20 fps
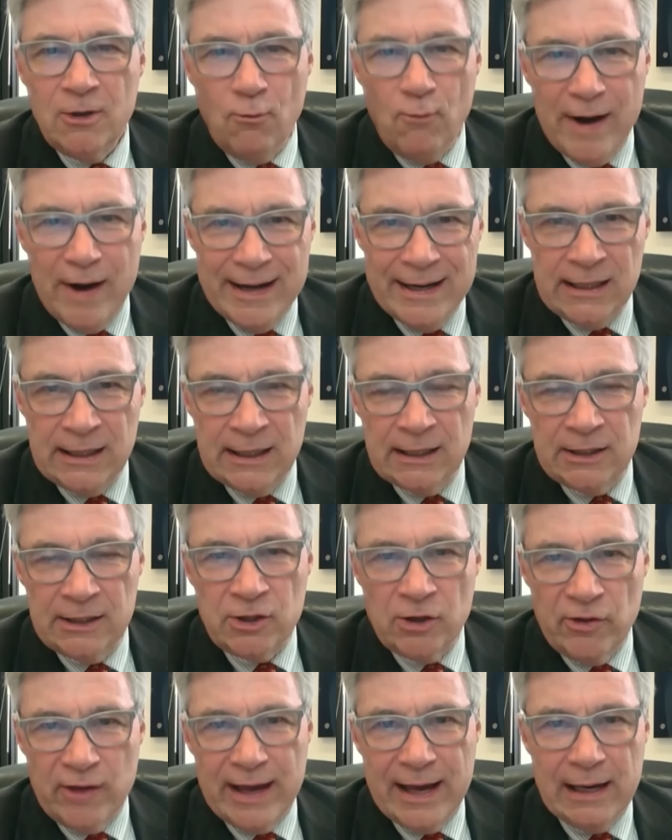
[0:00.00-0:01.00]
waiting
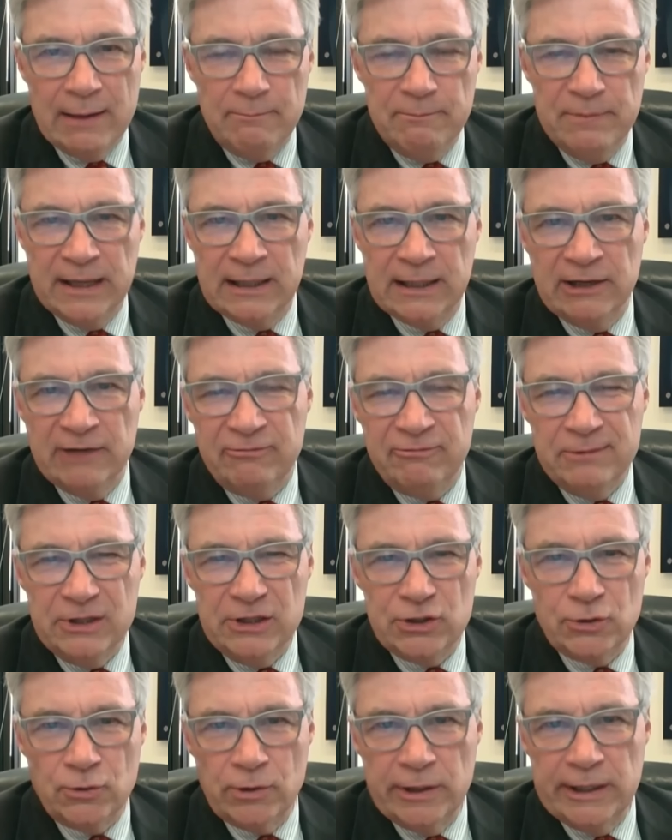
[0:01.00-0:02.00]
until they had a big enough
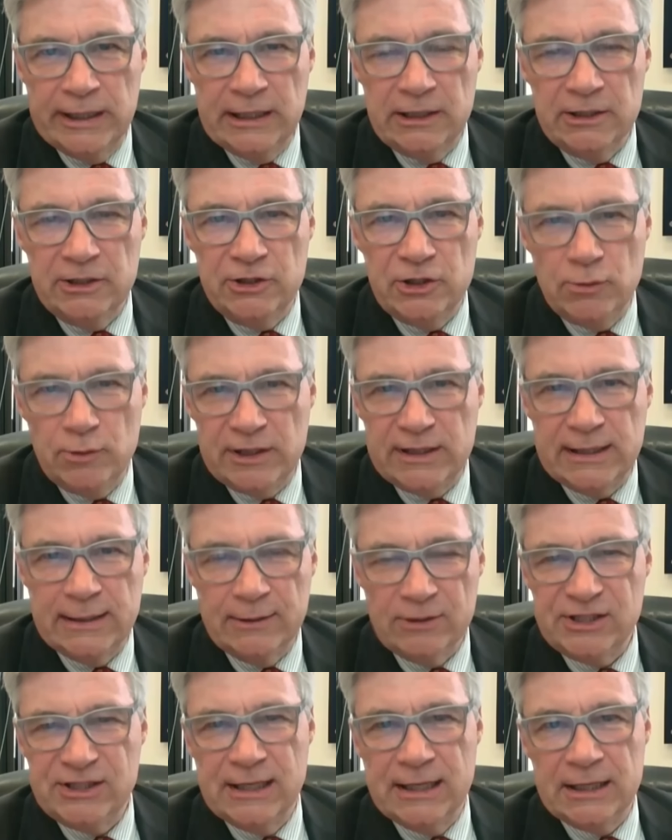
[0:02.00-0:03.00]
majority to do what
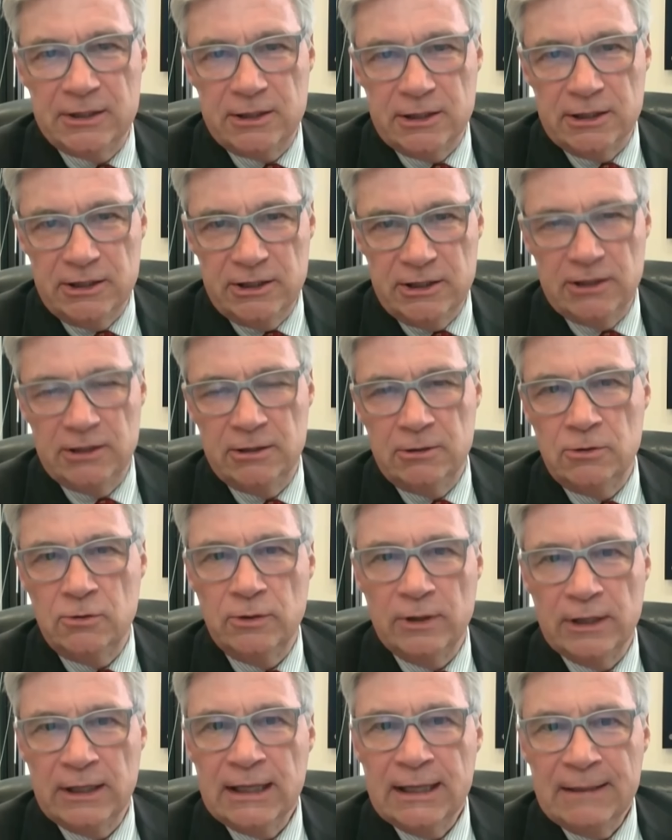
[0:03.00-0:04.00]
they were sent to
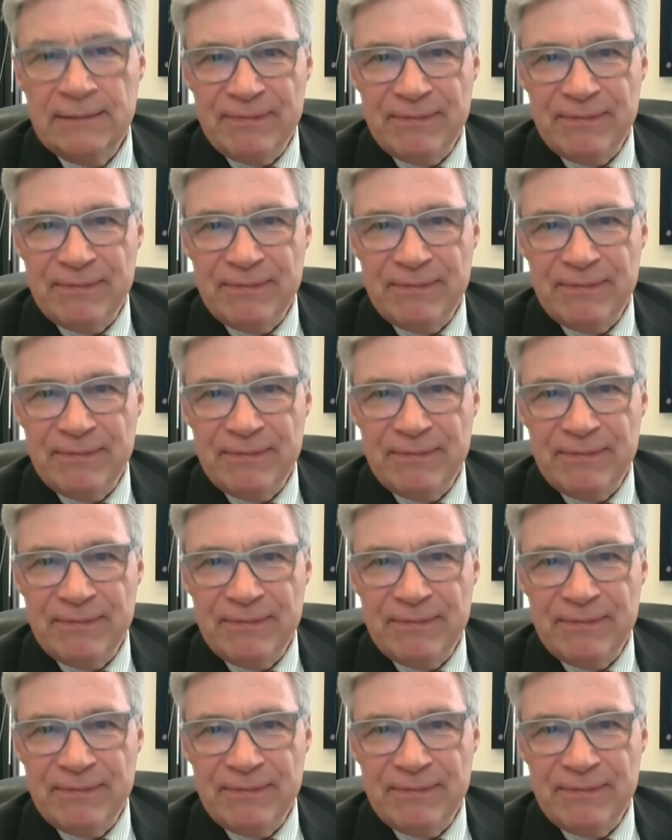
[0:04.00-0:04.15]
do,